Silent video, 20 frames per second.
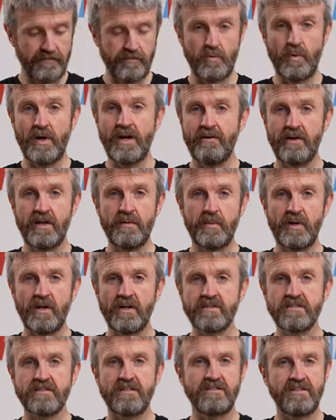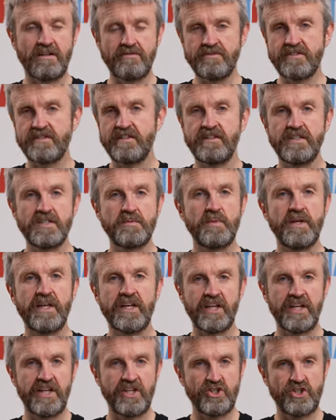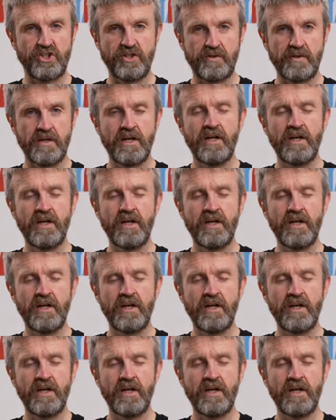If you wear earplugs, I don't see this being an issue,